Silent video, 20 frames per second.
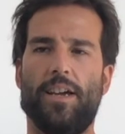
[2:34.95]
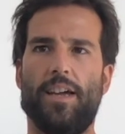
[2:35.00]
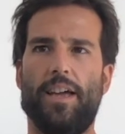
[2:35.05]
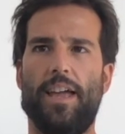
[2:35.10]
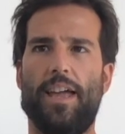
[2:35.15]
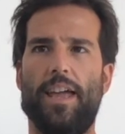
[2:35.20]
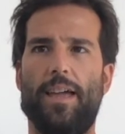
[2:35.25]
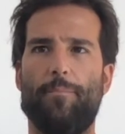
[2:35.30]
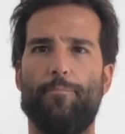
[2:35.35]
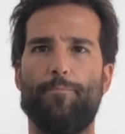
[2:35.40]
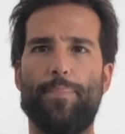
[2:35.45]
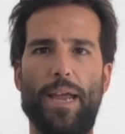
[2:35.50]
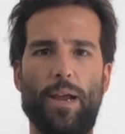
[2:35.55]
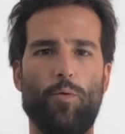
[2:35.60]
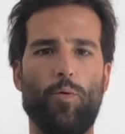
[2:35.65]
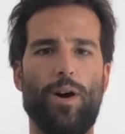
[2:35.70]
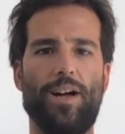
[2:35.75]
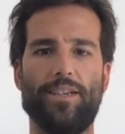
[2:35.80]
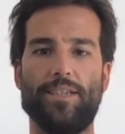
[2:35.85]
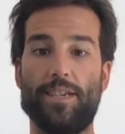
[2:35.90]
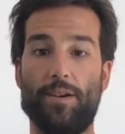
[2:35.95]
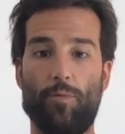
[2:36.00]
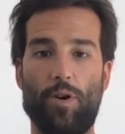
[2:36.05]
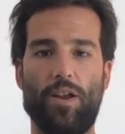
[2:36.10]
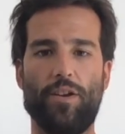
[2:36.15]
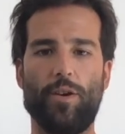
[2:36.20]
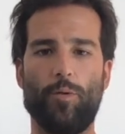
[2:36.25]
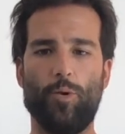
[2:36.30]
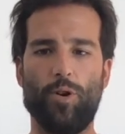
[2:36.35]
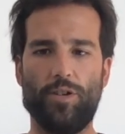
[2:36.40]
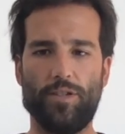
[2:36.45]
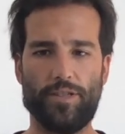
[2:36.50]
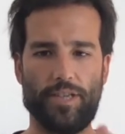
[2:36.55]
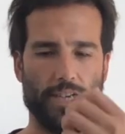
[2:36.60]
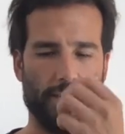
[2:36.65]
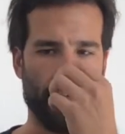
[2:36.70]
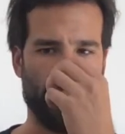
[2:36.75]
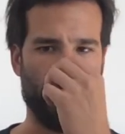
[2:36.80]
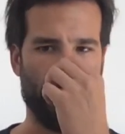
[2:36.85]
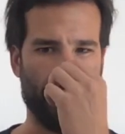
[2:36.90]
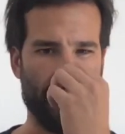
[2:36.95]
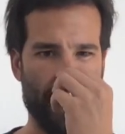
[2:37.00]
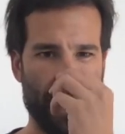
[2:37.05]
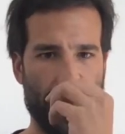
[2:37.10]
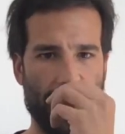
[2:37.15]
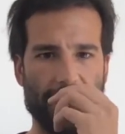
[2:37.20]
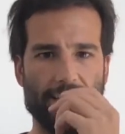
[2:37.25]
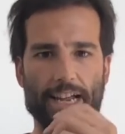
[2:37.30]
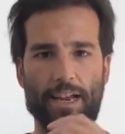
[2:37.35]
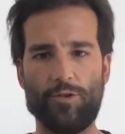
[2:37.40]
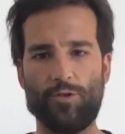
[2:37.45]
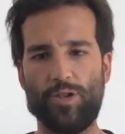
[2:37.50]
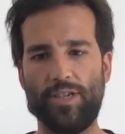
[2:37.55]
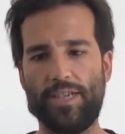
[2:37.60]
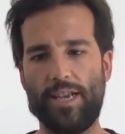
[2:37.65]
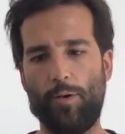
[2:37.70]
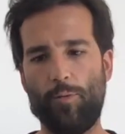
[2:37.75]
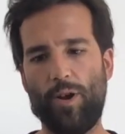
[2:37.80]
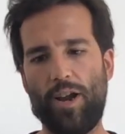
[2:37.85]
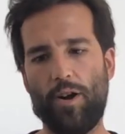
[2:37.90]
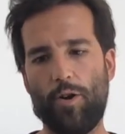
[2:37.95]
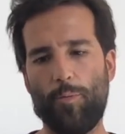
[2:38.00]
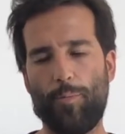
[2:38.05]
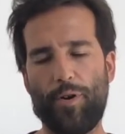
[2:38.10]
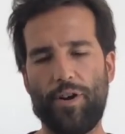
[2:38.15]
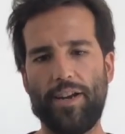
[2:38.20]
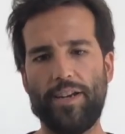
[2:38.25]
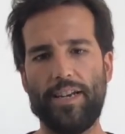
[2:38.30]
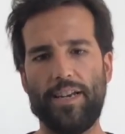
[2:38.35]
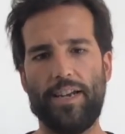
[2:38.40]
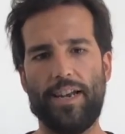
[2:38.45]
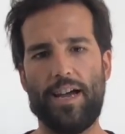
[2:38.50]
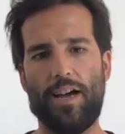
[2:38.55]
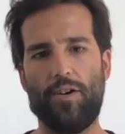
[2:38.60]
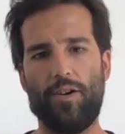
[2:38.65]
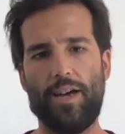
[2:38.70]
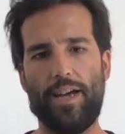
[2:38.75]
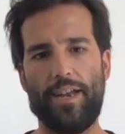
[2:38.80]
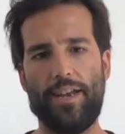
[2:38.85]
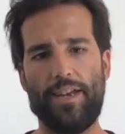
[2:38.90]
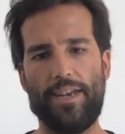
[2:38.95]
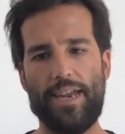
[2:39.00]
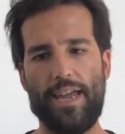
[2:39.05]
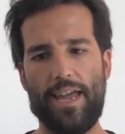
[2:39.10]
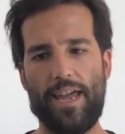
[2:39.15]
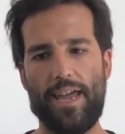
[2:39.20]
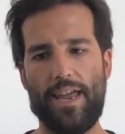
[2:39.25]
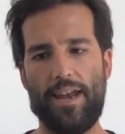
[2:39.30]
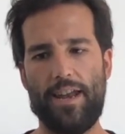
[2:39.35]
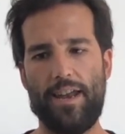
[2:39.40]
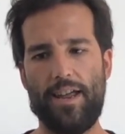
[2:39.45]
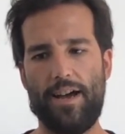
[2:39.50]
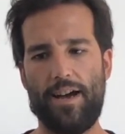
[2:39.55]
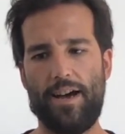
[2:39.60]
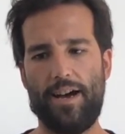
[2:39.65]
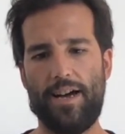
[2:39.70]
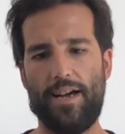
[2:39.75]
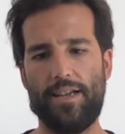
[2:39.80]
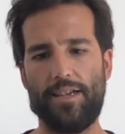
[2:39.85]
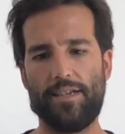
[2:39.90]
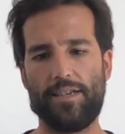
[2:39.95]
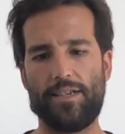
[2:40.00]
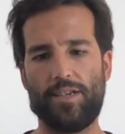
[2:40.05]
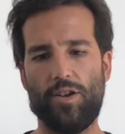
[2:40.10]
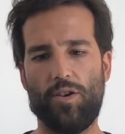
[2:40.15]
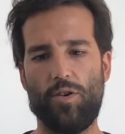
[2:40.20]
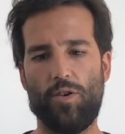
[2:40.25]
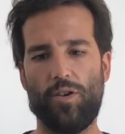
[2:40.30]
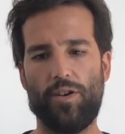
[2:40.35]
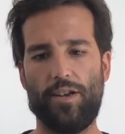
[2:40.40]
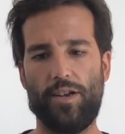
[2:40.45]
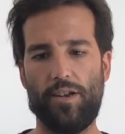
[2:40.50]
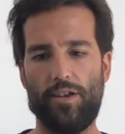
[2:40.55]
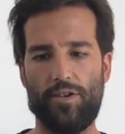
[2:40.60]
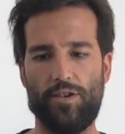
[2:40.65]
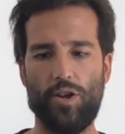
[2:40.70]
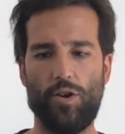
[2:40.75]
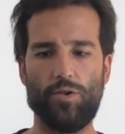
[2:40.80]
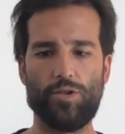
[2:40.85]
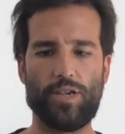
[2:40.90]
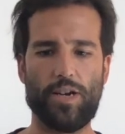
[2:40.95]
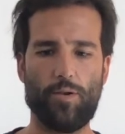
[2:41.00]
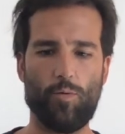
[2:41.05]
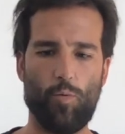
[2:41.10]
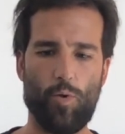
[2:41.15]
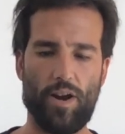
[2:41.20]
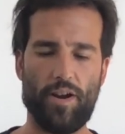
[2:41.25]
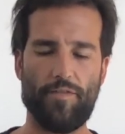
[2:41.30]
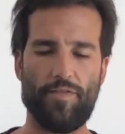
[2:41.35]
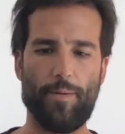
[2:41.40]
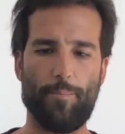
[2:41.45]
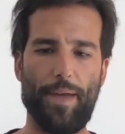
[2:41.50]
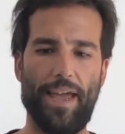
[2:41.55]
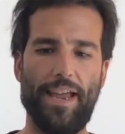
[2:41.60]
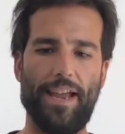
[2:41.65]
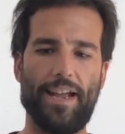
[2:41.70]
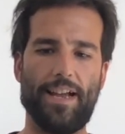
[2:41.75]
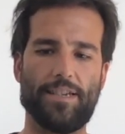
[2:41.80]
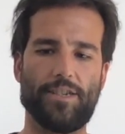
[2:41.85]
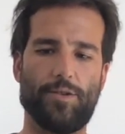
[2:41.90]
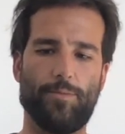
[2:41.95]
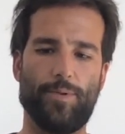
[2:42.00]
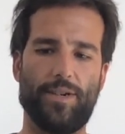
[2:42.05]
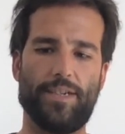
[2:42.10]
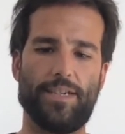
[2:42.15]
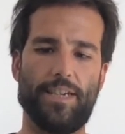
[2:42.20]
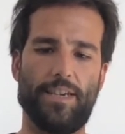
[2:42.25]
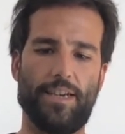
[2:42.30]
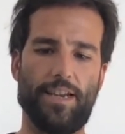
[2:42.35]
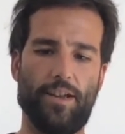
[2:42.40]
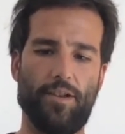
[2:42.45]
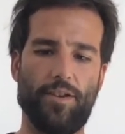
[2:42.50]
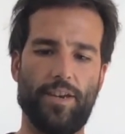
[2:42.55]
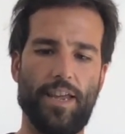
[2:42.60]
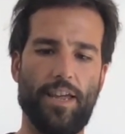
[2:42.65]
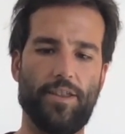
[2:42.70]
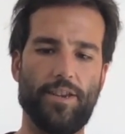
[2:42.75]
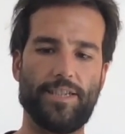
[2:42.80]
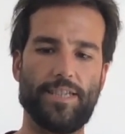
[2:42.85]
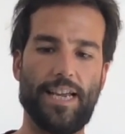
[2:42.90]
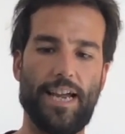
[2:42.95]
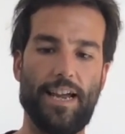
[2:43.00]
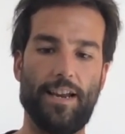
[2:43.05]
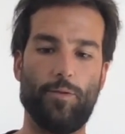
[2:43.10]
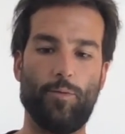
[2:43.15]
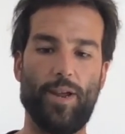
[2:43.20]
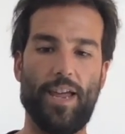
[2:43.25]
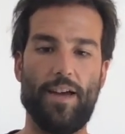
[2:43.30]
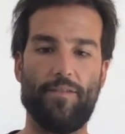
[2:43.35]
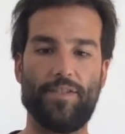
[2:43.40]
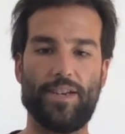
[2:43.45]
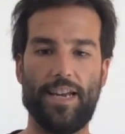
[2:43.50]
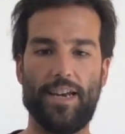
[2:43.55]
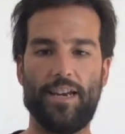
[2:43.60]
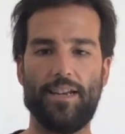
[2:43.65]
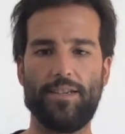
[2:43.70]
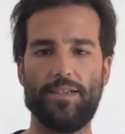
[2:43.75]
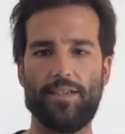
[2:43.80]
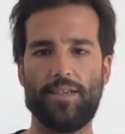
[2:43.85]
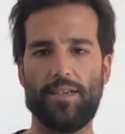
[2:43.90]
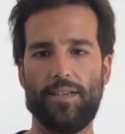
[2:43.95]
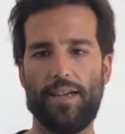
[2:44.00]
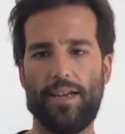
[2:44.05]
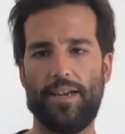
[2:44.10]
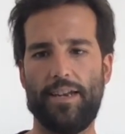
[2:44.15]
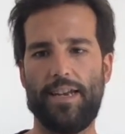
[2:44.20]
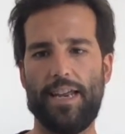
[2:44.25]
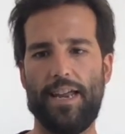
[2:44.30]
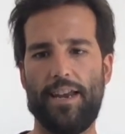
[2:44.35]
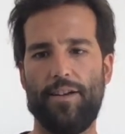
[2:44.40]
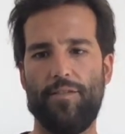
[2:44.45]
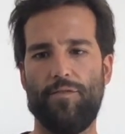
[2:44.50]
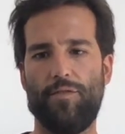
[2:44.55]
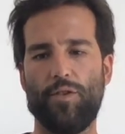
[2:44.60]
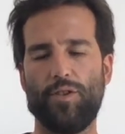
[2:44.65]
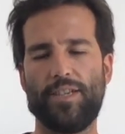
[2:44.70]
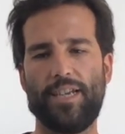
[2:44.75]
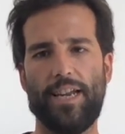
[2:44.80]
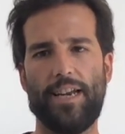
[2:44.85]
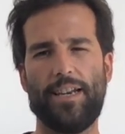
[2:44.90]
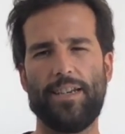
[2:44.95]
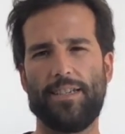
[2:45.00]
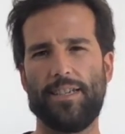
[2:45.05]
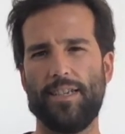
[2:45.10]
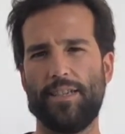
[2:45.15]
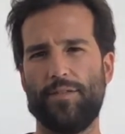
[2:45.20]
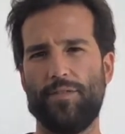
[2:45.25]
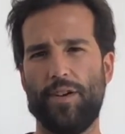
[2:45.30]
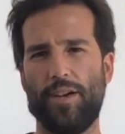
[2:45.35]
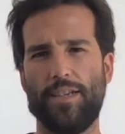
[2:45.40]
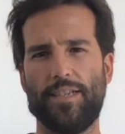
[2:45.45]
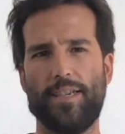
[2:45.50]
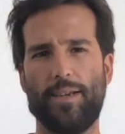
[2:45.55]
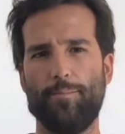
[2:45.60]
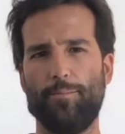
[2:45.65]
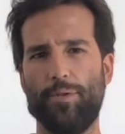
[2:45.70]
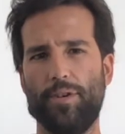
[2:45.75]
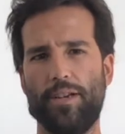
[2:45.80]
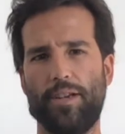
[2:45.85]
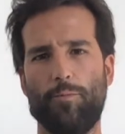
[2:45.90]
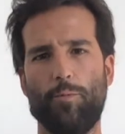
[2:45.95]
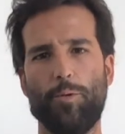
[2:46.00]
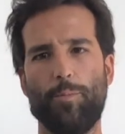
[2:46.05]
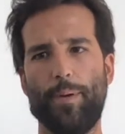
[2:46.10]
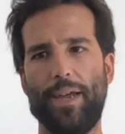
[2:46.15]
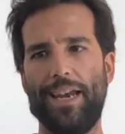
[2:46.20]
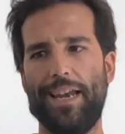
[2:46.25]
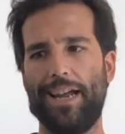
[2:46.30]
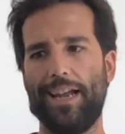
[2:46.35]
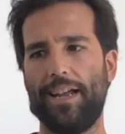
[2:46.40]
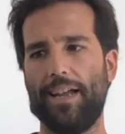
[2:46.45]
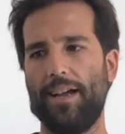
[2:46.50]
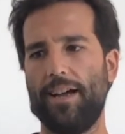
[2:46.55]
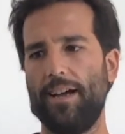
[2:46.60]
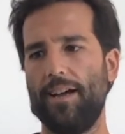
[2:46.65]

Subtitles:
Big ones around the world in the 8 countries that we are operating now. And then, so those are one of the paying customers. And then on the other side, we have tenants. And then for tenants, it's very simple. It would be like